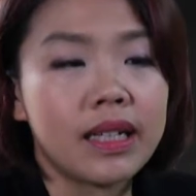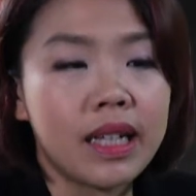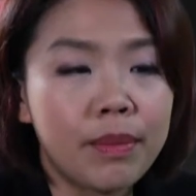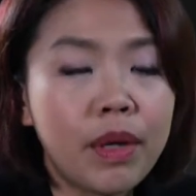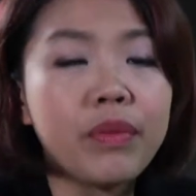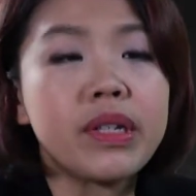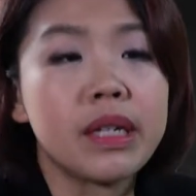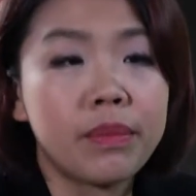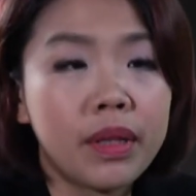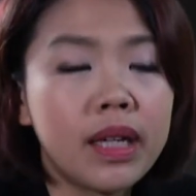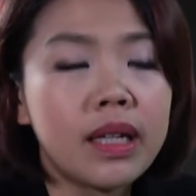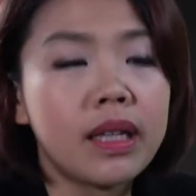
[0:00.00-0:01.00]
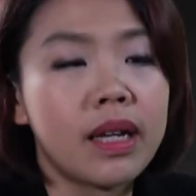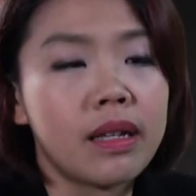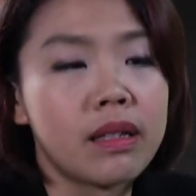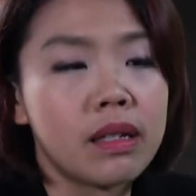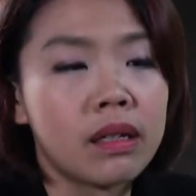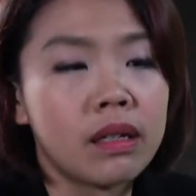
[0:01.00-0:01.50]
come up with something
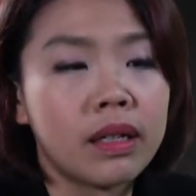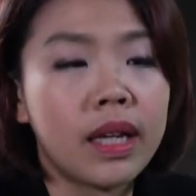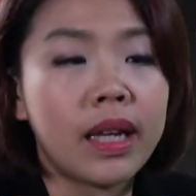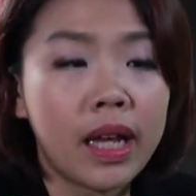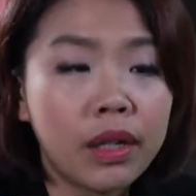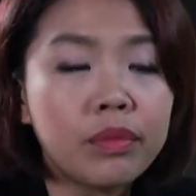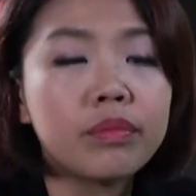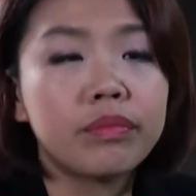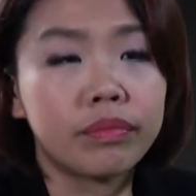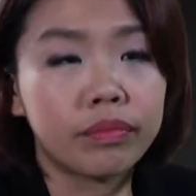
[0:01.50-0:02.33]
that can help